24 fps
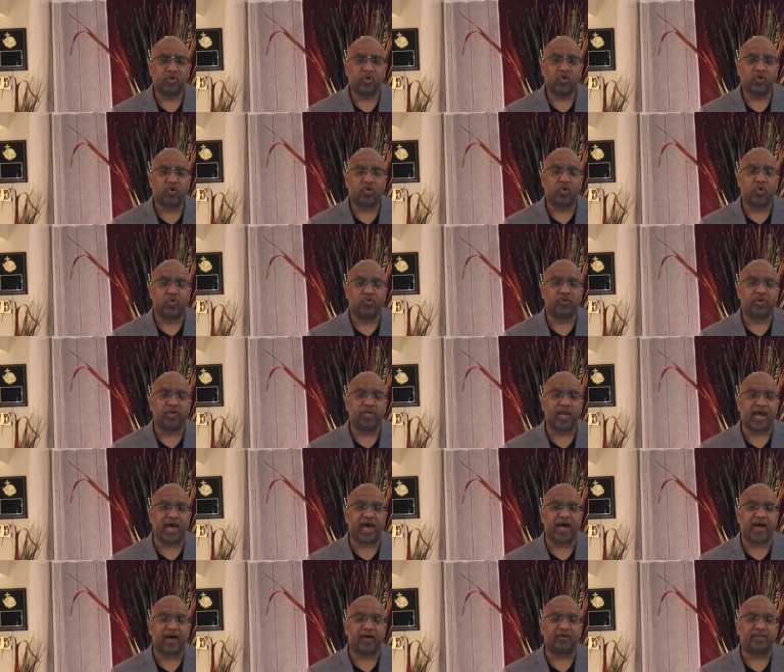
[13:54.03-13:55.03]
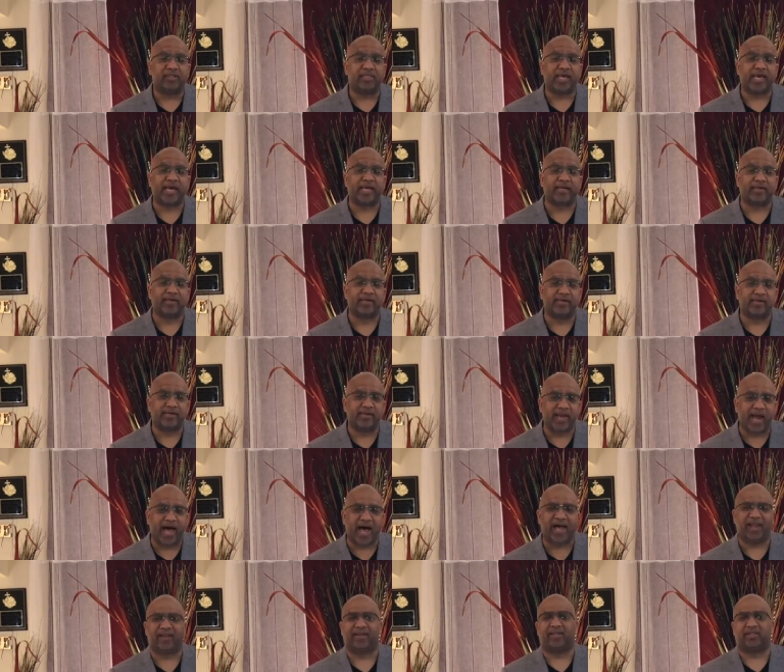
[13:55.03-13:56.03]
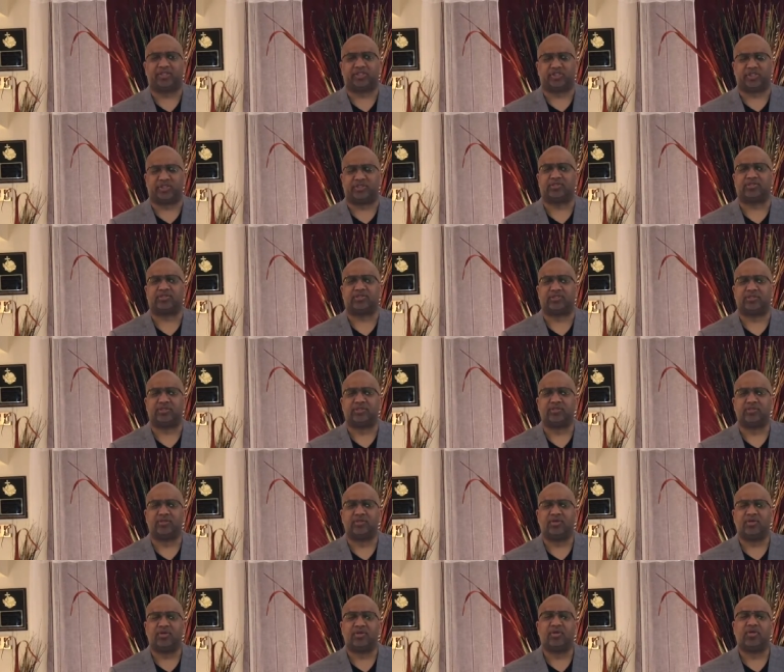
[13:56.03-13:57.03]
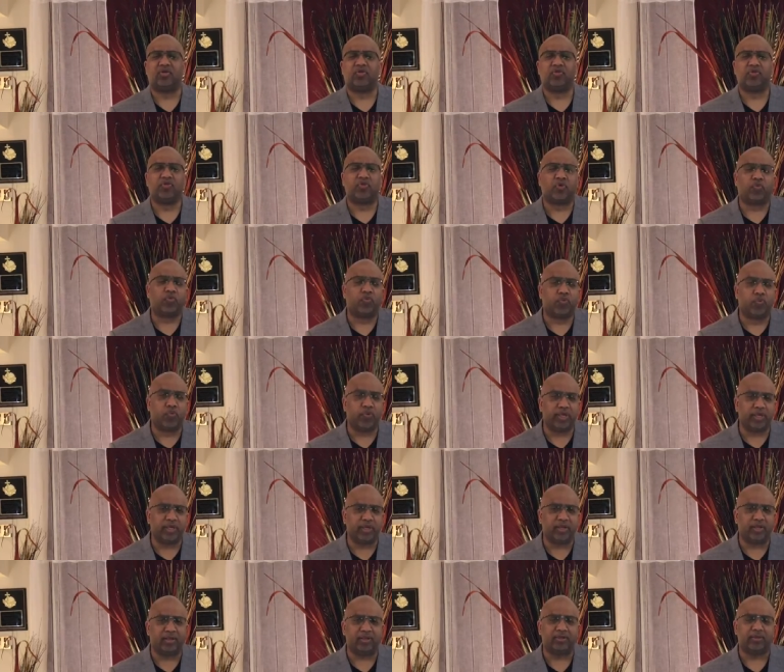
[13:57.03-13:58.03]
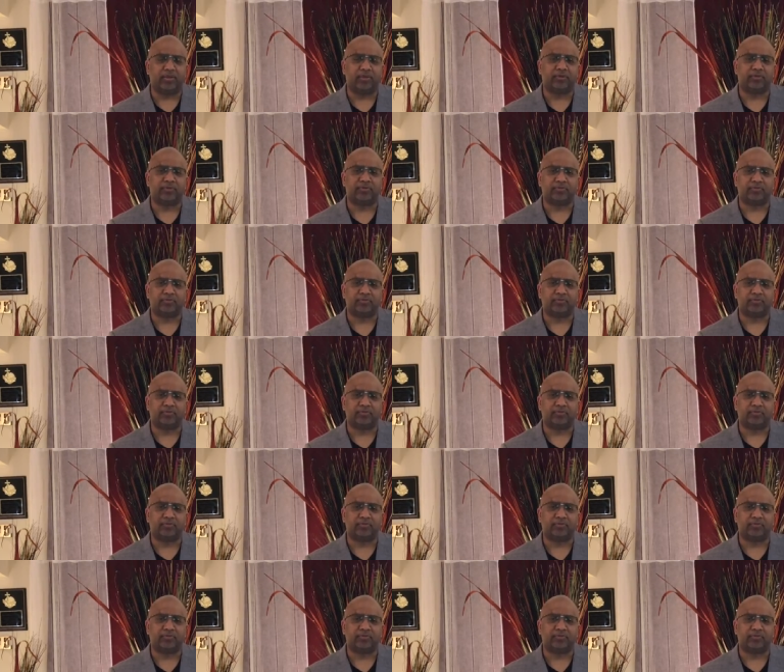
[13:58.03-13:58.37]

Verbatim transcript: who now acknowledges the will